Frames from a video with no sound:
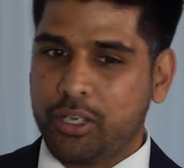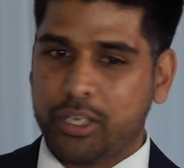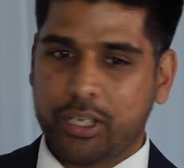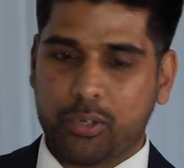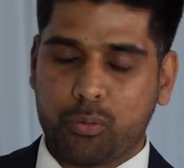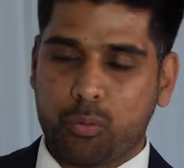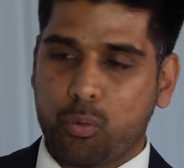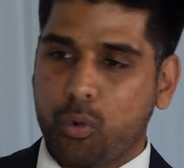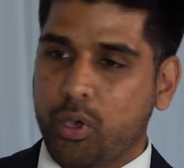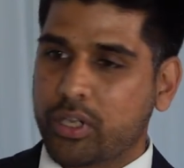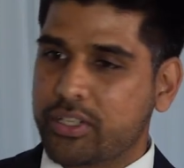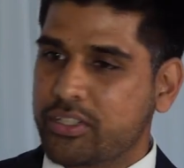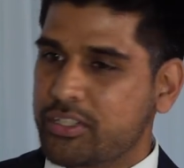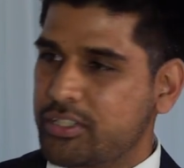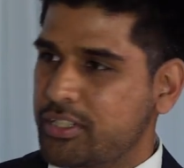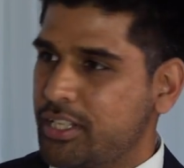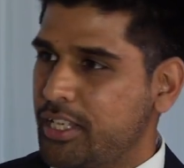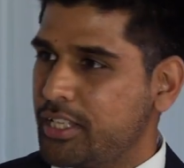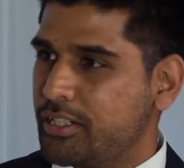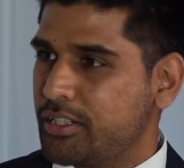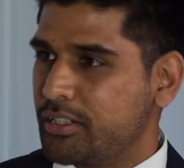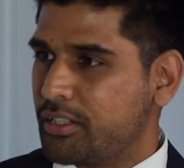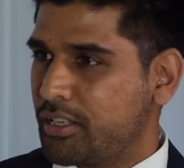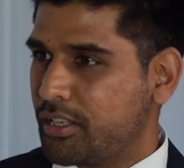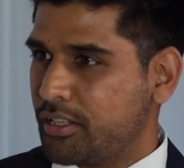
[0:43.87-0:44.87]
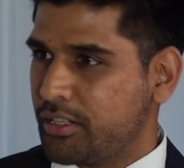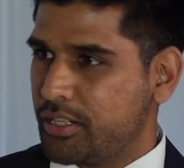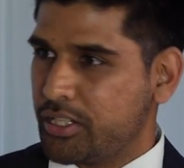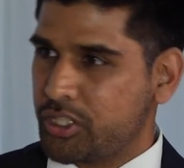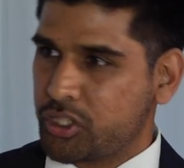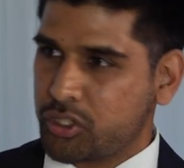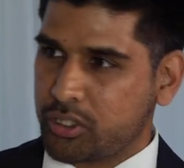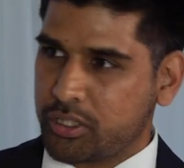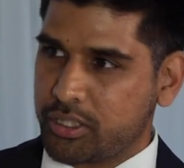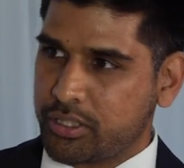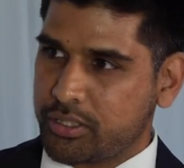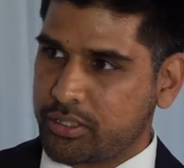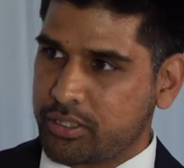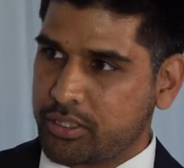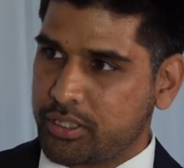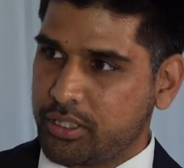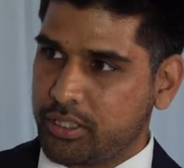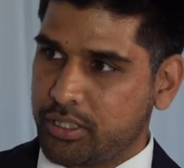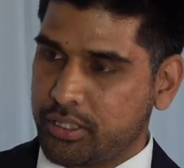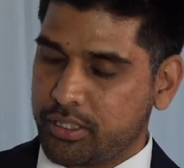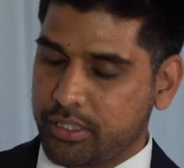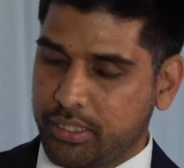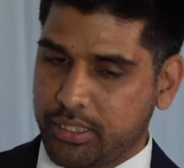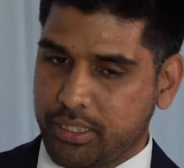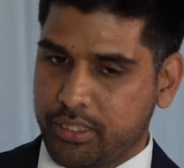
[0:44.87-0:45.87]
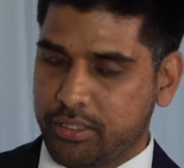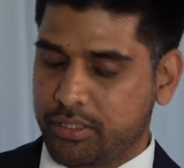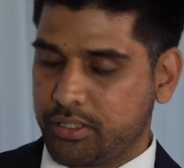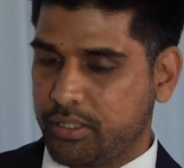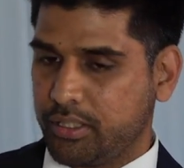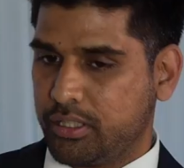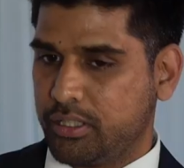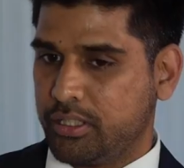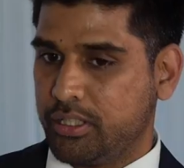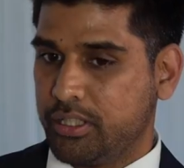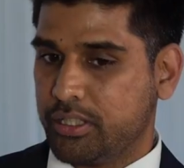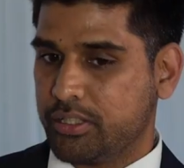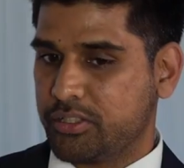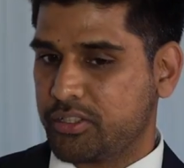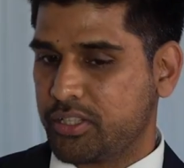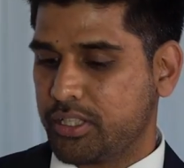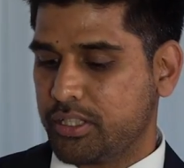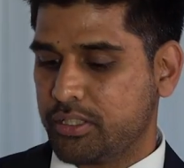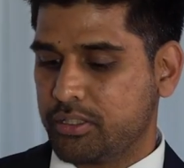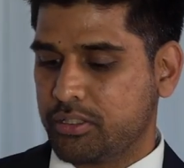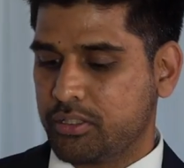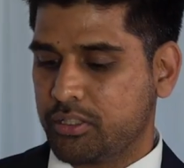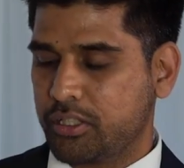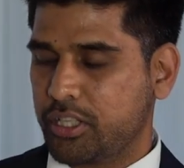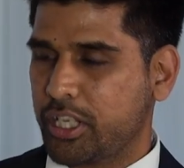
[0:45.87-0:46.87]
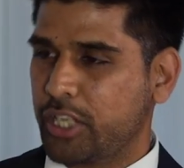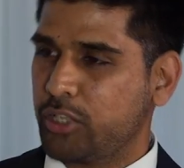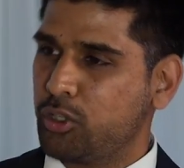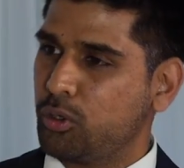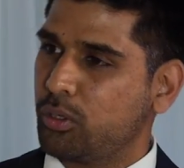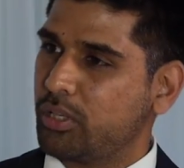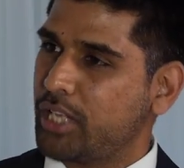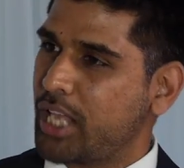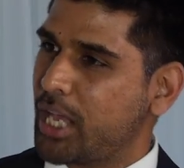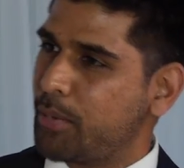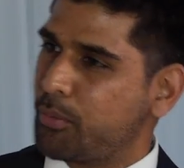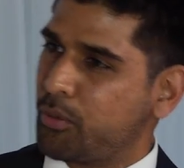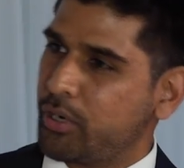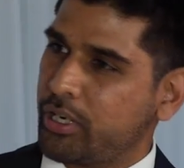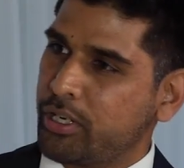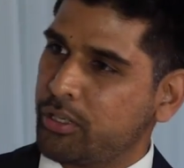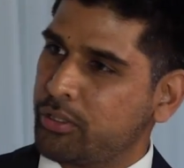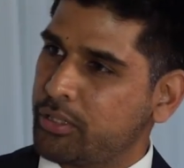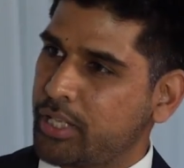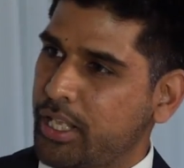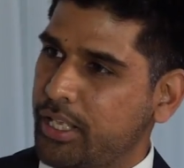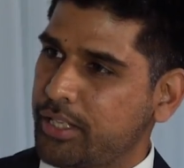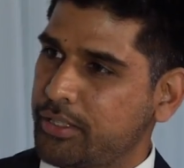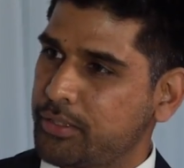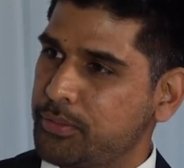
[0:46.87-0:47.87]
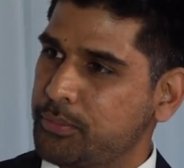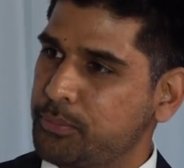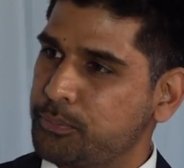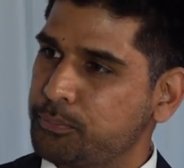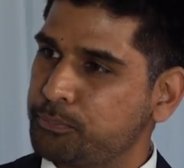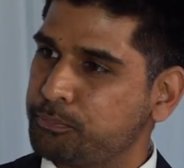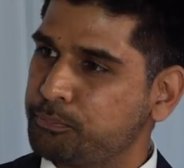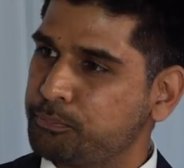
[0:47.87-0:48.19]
and what state and condition is he is in. Can you elaborate on that?